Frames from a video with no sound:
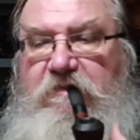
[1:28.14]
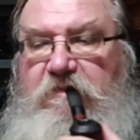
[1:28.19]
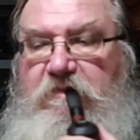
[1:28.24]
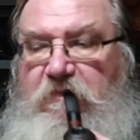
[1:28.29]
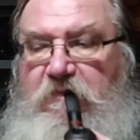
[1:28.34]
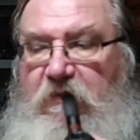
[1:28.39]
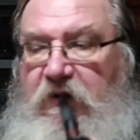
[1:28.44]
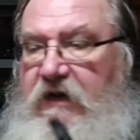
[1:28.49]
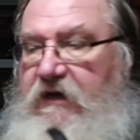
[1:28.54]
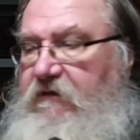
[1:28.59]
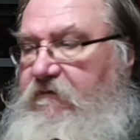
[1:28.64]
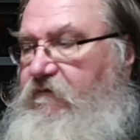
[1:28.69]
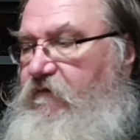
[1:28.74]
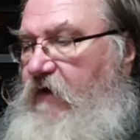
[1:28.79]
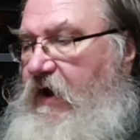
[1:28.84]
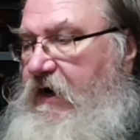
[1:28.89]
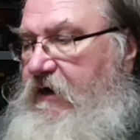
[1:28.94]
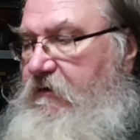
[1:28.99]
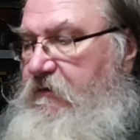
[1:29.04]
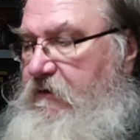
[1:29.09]
And in
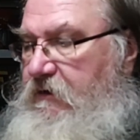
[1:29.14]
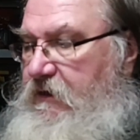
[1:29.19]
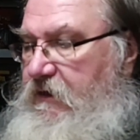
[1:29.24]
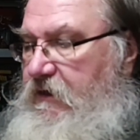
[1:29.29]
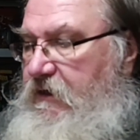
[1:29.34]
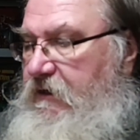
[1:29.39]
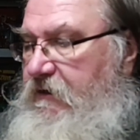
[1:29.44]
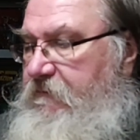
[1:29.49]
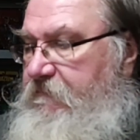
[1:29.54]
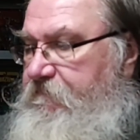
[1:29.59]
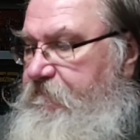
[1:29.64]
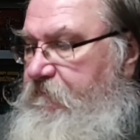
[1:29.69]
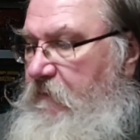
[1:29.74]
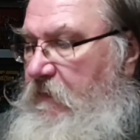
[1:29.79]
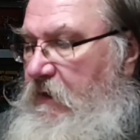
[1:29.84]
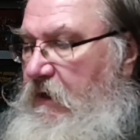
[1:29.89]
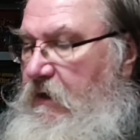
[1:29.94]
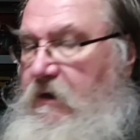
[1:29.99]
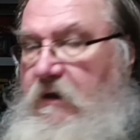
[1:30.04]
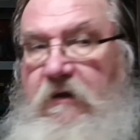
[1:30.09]
fact, the
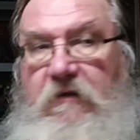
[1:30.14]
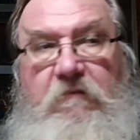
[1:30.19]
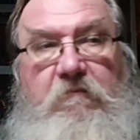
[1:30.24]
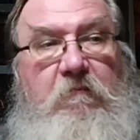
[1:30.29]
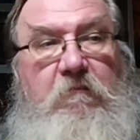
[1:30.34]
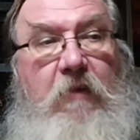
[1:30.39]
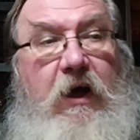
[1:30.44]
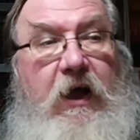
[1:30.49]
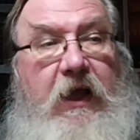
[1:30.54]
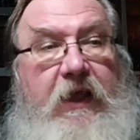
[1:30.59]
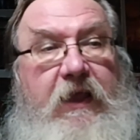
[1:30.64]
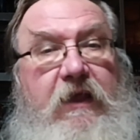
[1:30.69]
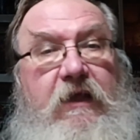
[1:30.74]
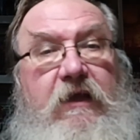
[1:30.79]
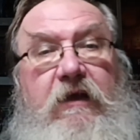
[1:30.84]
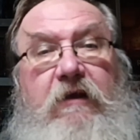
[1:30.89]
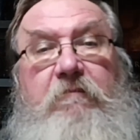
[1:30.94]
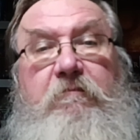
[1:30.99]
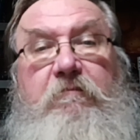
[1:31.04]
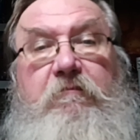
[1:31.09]
my
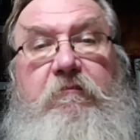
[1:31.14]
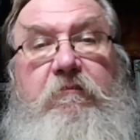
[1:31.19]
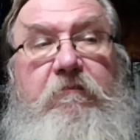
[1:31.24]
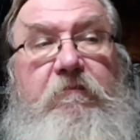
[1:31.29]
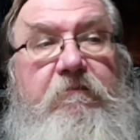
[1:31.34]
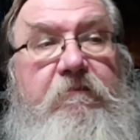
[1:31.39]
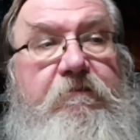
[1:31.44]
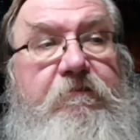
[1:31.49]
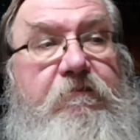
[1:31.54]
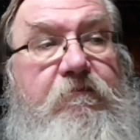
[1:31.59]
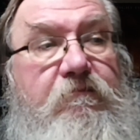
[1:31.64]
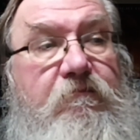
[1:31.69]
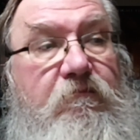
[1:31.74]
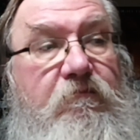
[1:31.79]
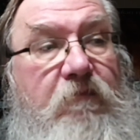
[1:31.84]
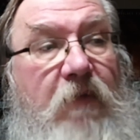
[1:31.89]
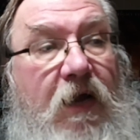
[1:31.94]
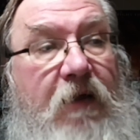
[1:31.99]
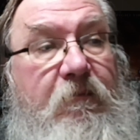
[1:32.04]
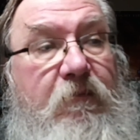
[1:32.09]

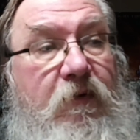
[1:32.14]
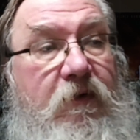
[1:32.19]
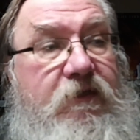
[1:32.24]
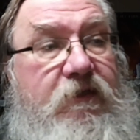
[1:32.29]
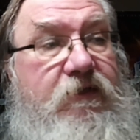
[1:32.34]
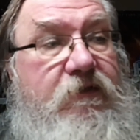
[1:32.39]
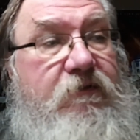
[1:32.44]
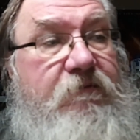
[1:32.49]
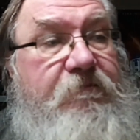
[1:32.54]
books,